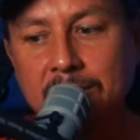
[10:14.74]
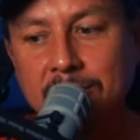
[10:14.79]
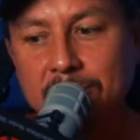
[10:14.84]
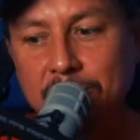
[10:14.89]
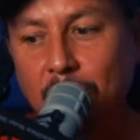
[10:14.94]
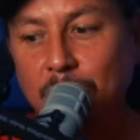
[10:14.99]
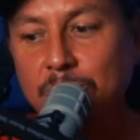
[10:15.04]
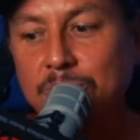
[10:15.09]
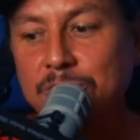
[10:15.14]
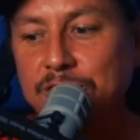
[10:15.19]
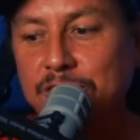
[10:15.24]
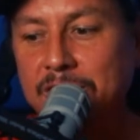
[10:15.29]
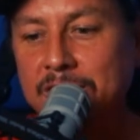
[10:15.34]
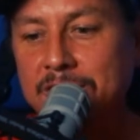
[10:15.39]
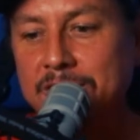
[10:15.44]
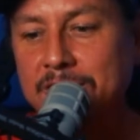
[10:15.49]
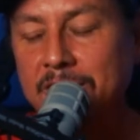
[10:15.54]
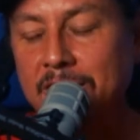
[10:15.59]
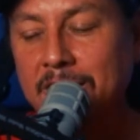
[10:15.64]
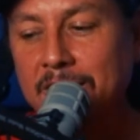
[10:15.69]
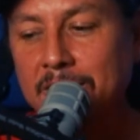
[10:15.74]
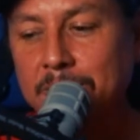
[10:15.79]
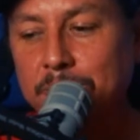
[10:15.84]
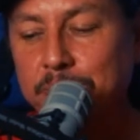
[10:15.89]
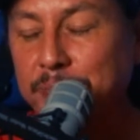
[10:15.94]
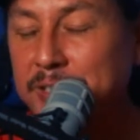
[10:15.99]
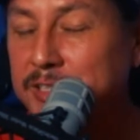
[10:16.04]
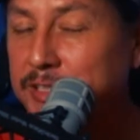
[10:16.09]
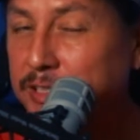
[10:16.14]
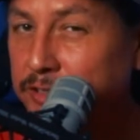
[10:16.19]
don't just
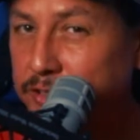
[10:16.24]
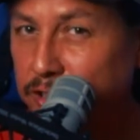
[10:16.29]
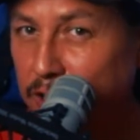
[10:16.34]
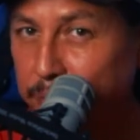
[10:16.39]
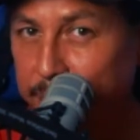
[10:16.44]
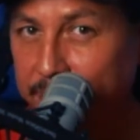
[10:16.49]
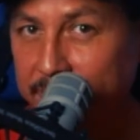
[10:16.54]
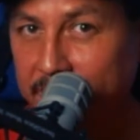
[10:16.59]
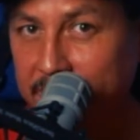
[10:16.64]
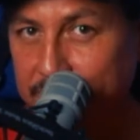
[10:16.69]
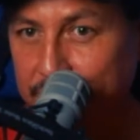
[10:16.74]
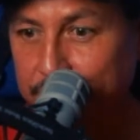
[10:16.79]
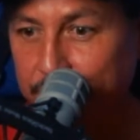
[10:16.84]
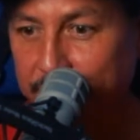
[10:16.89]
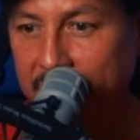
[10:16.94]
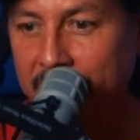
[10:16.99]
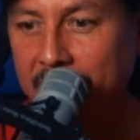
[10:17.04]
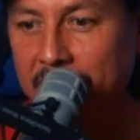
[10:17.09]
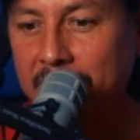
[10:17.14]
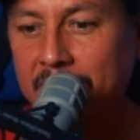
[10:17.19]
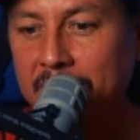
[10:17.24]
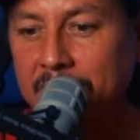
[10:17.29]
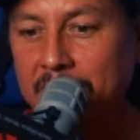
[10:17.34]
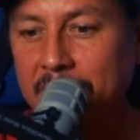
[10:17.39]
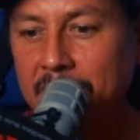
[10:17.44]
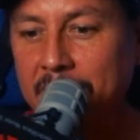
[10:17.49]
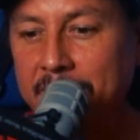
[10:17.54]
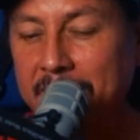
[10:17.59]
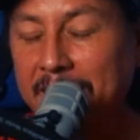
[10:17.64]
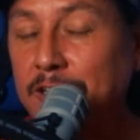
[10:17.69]
misinterpret history,
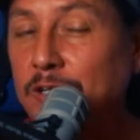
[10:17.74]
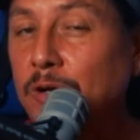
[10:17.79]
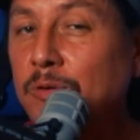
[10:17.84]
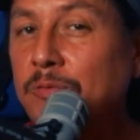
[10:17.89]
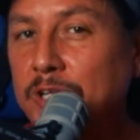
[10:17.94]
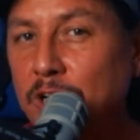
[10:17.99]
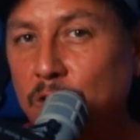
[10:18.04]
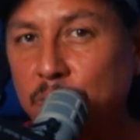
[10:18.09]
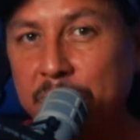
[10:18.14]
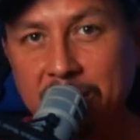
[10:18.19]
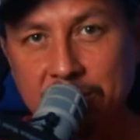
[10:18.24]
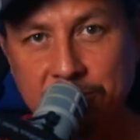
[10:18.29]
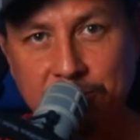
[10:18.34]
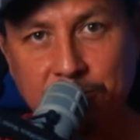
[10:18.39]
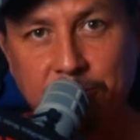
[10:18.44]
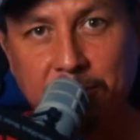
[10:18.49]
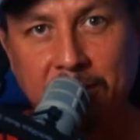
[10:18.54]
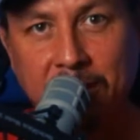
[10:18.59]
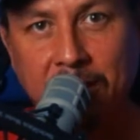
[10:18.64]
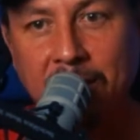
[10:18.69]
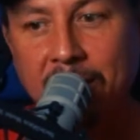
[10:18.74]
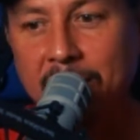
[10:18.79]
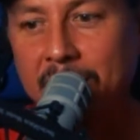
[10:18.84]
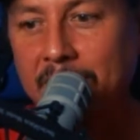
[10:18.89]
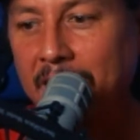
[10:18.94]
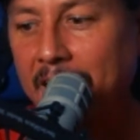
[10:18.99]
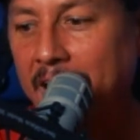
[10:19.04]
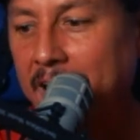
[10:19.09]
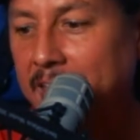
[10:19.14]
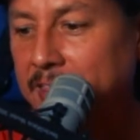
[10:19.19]
they don't know history.
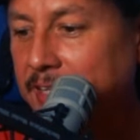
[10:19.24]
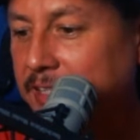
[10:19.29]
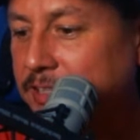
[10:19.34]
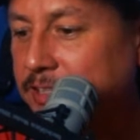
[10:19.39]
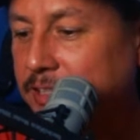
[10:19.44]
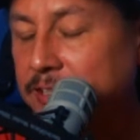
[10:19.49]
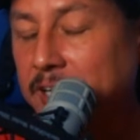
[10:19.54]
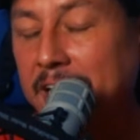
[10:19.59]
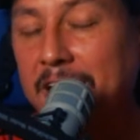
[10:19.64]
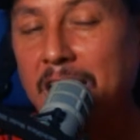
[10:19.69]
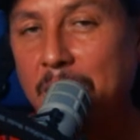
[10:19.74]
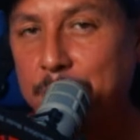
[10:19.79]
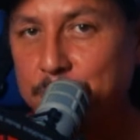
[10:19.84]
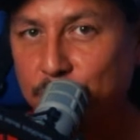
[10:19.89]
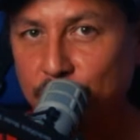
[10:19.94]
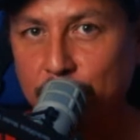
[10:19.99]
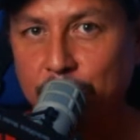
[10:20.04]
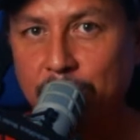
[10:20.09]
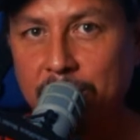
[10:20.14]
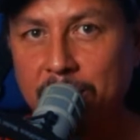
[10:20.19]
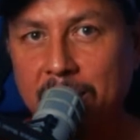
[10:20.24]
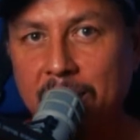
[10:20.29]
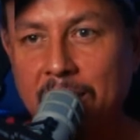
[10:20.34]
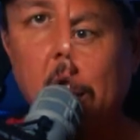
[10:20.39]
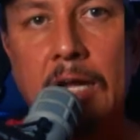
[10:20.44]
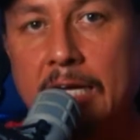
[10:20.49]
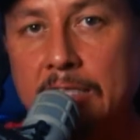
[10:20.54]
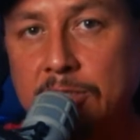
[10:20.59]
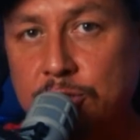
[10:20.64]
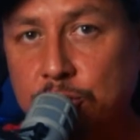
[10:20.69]
And this is not hyperbole.
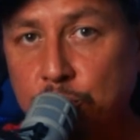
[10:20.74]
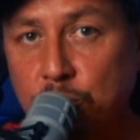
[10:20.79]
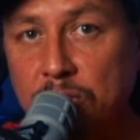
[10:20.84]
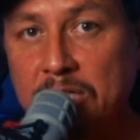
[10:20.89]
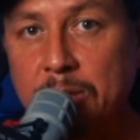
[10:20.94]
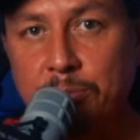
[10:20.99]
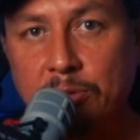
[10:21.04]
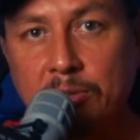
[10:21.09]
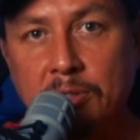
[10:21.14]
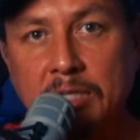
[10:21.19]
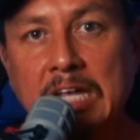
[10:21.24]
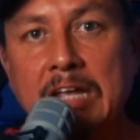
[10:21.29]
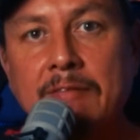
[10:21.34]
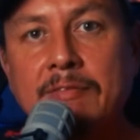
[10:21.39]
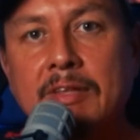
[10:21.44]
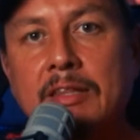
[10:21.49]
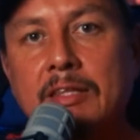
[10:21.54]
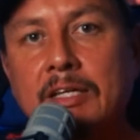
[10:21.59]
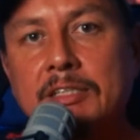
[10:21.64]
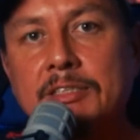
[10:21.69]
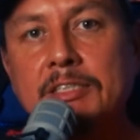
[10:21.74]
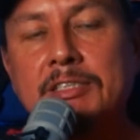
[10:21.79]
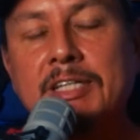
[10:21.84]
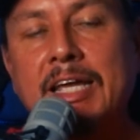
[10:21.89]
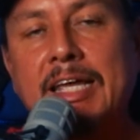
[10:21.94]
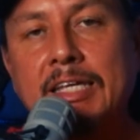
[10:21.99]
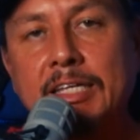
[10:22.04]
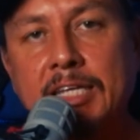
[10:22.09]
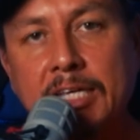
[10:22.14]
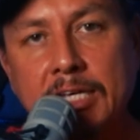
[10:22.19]
I truly believe that this is
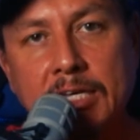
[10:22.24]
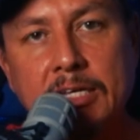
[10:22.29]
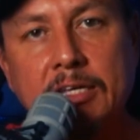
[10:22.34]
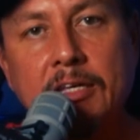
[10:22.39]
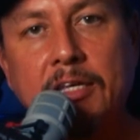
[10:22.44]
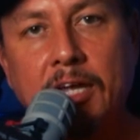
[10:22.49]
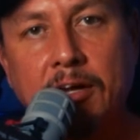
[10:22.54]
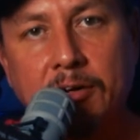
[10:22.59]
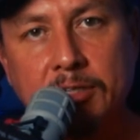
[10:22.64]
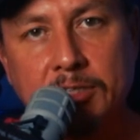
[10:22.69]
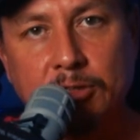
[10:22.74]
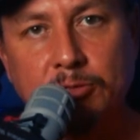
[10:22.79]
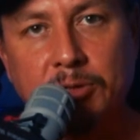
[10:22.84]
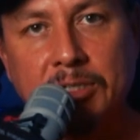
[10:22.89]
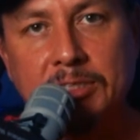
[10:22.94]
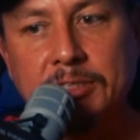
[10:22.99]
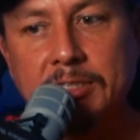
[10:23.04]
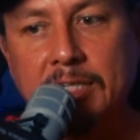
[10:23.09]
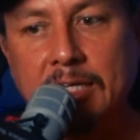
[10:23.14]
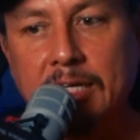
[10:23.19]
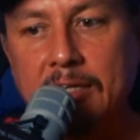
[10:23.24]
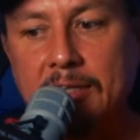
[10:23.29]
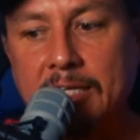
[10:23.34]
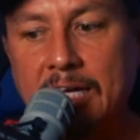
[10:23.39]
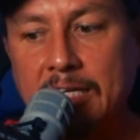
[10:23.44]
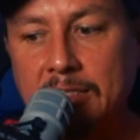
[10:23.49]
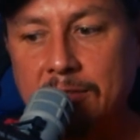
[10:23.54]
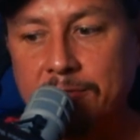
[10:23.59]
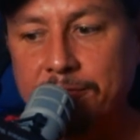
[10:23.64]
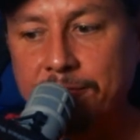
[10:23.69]
a key characteristic
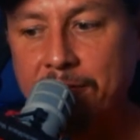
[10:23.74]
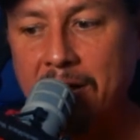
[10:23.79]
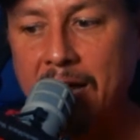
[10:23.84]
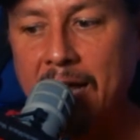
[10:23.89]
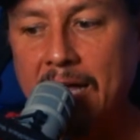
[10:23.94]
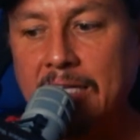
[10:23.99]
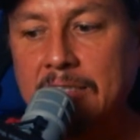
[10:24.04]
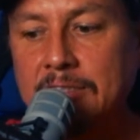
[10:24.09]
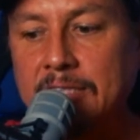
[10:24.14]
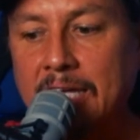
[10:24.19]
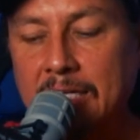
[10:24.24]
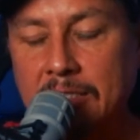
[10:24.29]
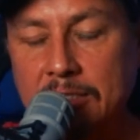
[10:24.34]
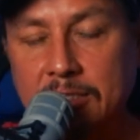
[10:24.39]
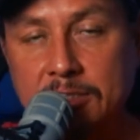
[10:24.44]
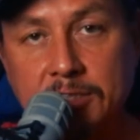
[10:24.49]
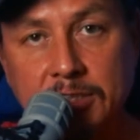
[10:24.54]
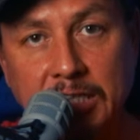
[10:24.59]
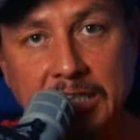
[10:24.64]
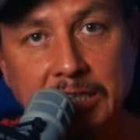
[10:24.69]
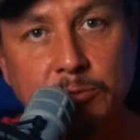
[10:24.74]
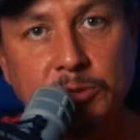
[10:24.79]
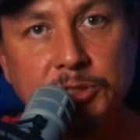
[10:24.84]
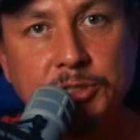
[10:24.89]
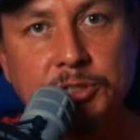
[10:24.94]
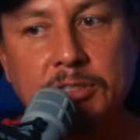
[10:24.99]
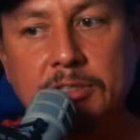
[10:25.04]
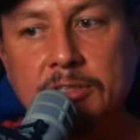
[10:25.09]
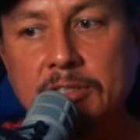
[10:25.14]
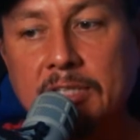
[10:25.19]
that defines and
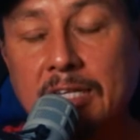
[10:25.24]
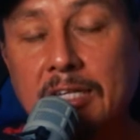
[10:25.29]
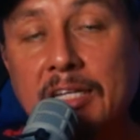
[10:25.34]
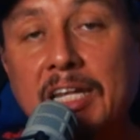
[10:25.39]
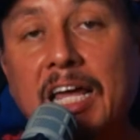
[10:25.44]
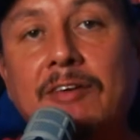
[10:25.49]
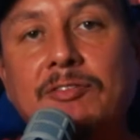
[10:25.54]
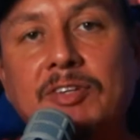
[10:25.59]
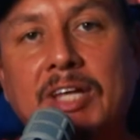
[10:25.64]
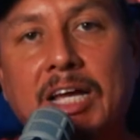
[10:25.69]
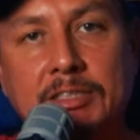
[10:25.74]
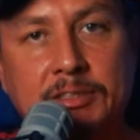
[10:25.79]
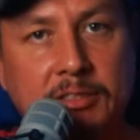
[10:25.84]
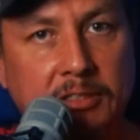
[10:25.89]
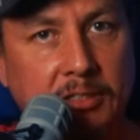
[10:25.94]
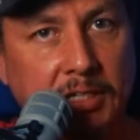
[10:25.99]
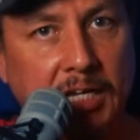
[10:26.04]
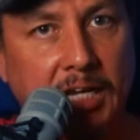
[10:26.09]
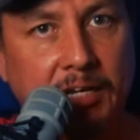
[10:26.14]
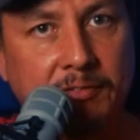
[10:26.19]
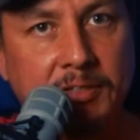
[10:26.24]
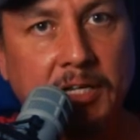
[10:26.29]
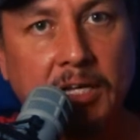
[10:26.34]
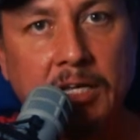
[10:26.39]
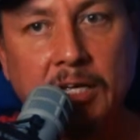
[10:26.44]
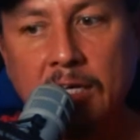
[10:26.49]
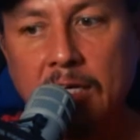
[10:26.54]
distinguishes the left as the left.